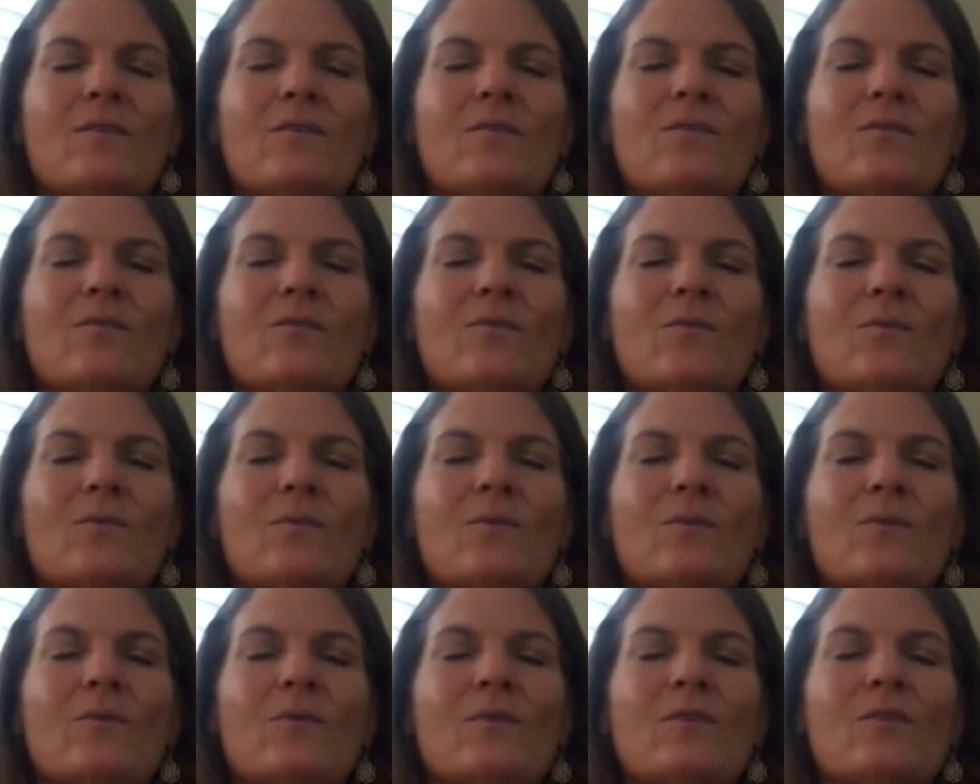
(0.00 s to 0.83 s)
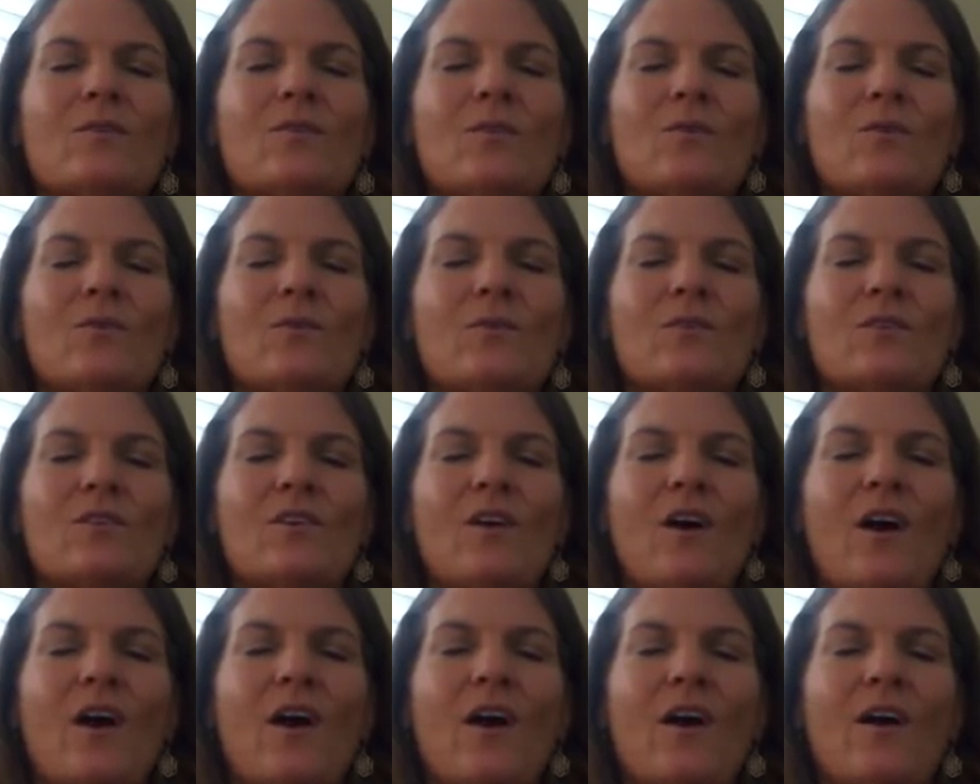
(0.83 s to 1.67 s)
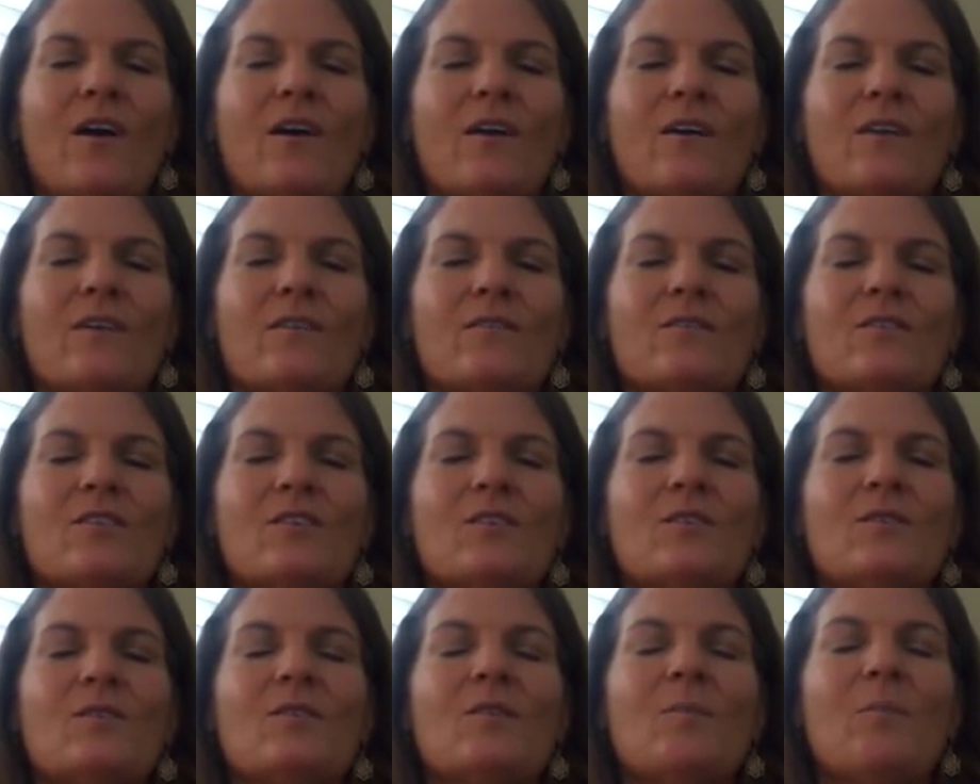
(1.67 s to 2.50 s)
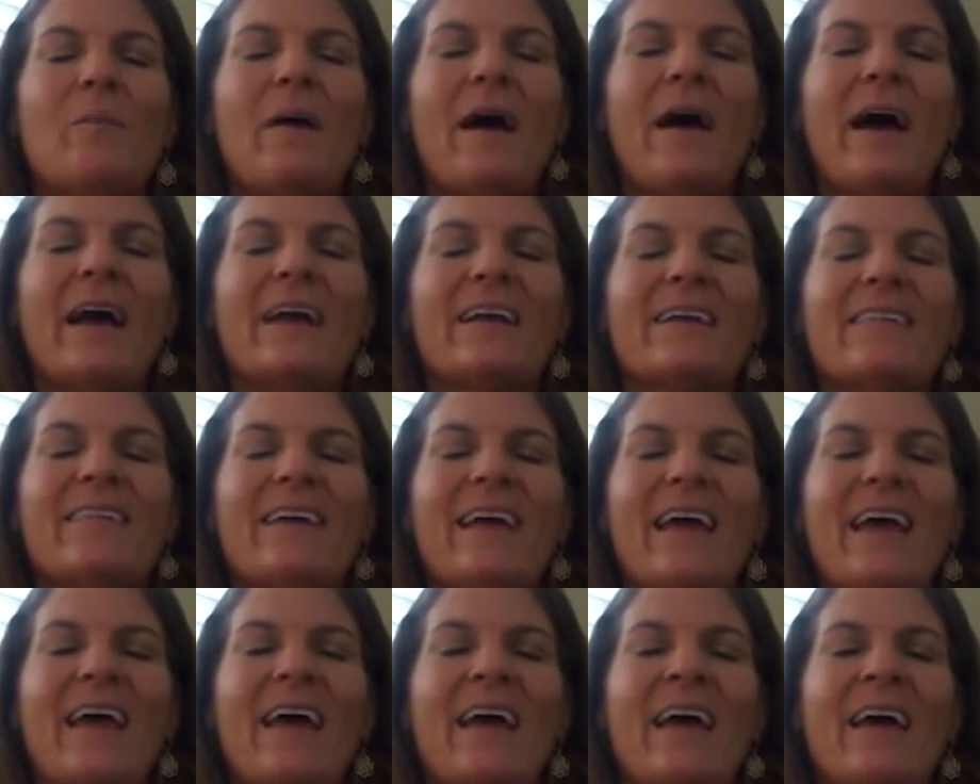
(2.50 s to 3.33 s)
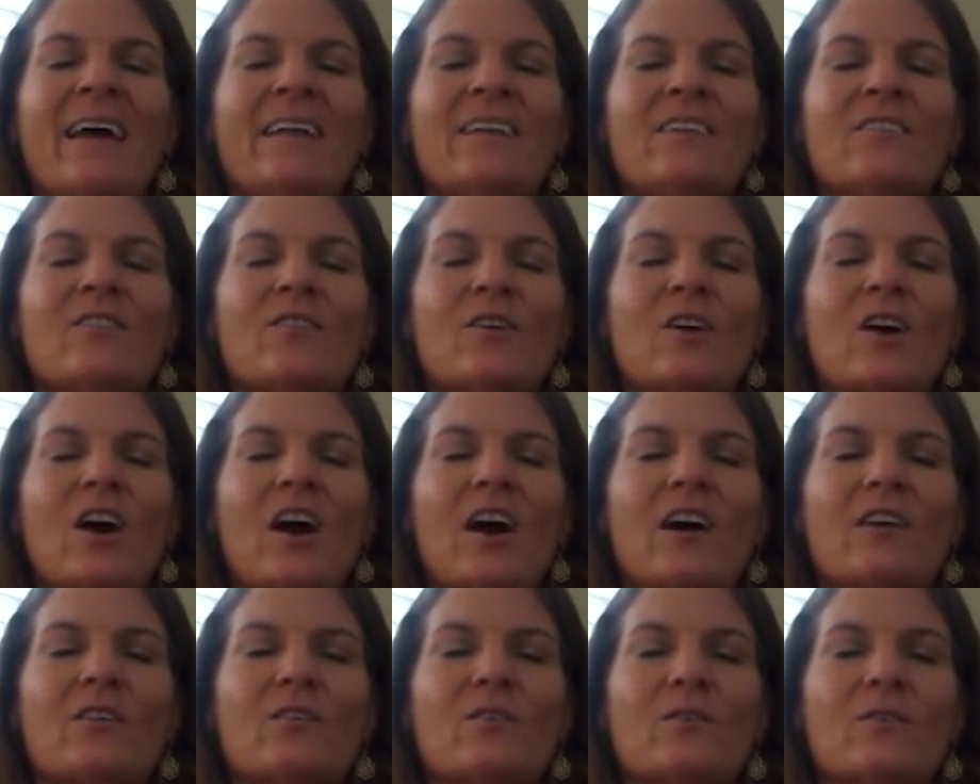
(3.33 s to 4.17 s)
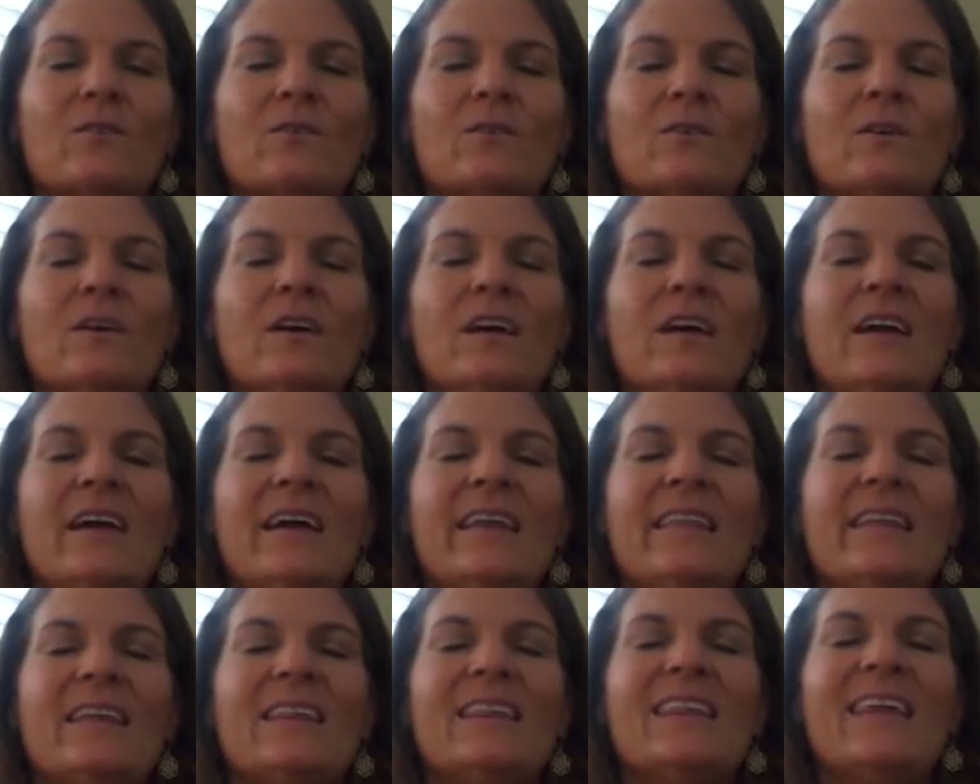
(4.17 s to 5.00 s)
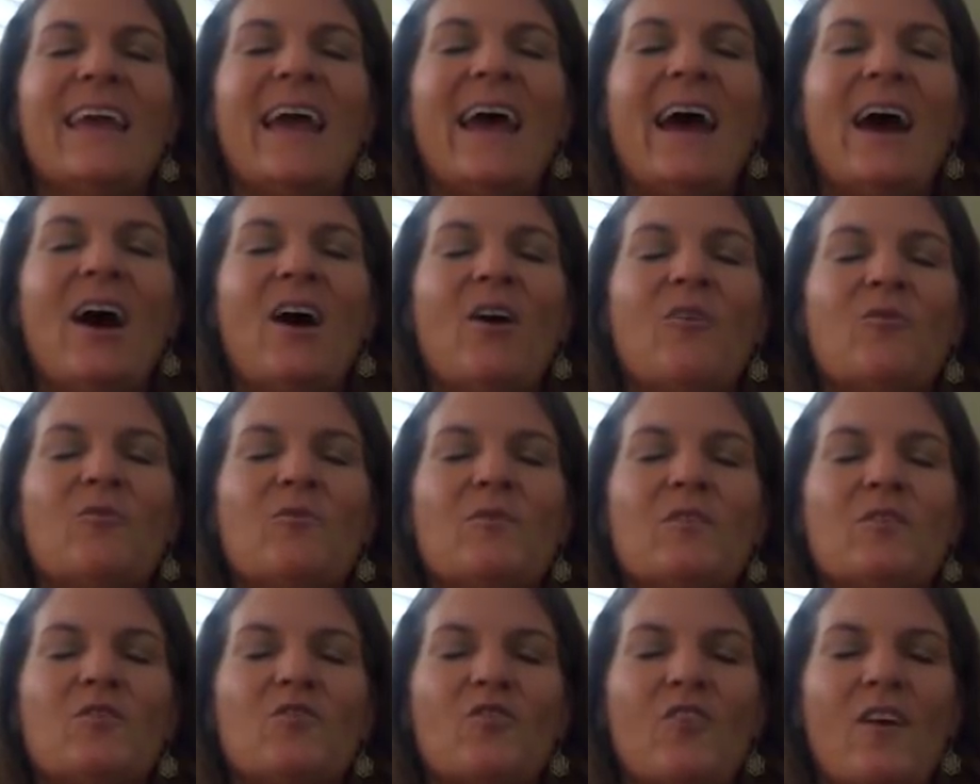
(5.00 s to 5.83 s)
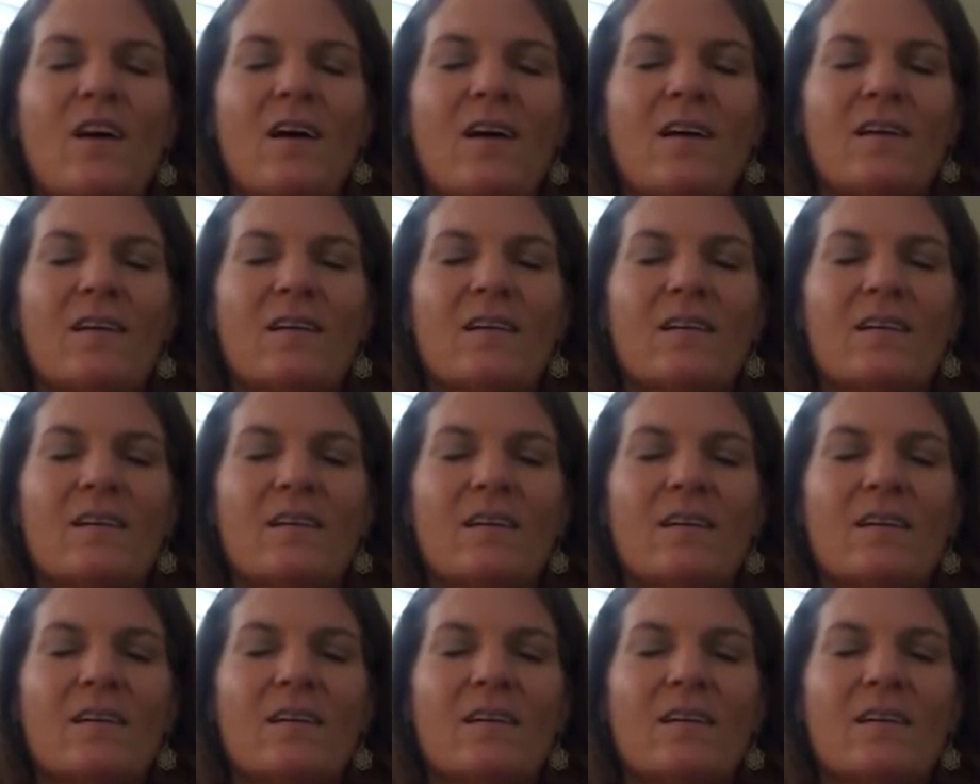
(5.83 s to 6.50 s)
through the soul star to the back of the head in your causal, and then down the trunk